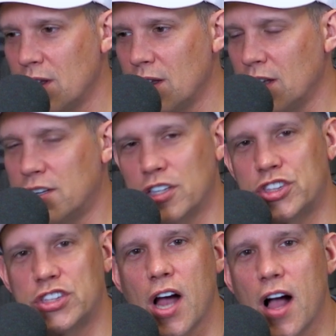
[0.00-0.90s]
it just
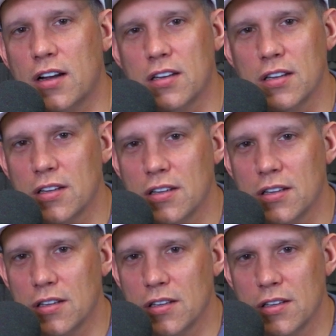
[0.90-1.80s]
shocked
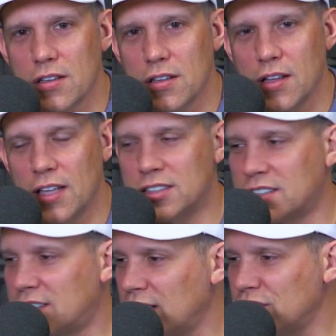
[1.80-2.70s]
and
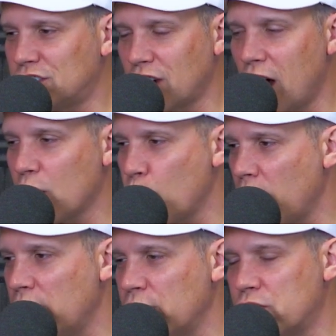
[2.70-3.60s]
sent
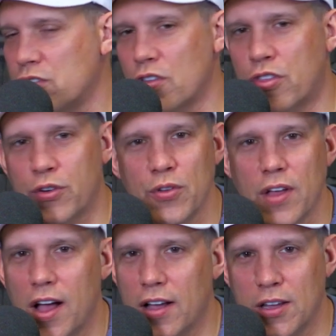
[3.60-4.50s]
shockwaves through
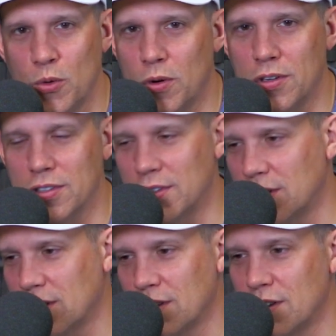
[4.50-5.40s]
the hockey world.
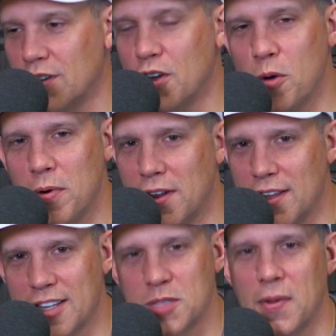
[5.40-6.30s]
Nobody
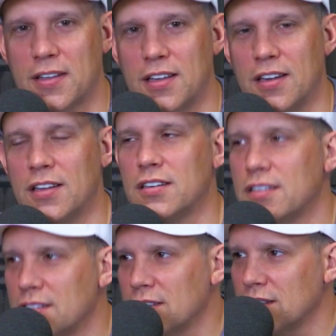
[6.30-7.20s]
expected it.
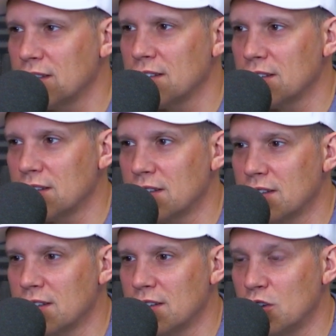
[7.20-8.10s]

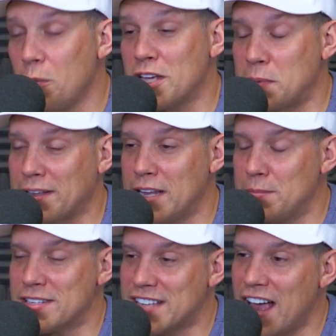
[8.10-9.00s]
Nobody expected
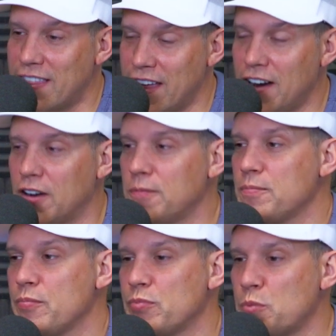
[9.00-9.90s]
him to sign there.
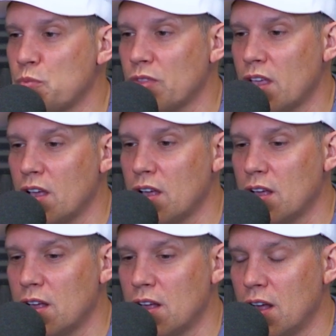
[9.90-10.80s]

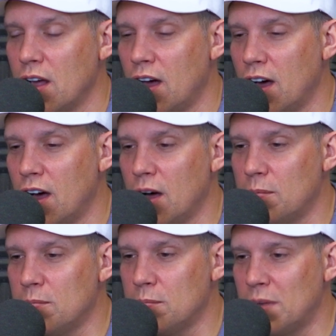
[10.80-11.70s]

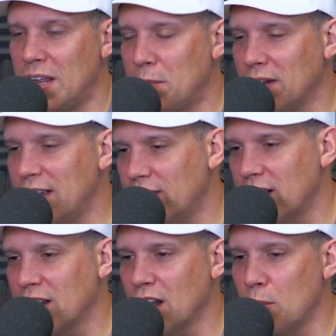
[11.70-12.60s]
But he believed
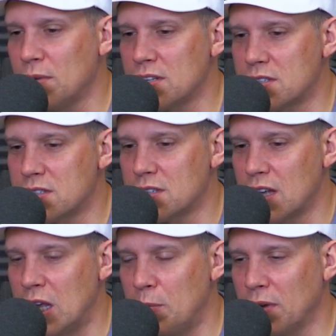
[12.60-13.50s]
in Columbus.
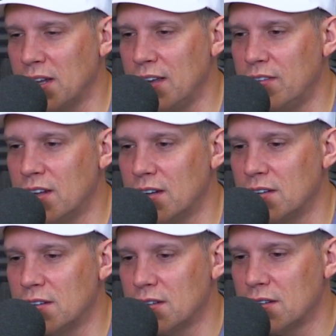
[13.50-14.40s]
He believed in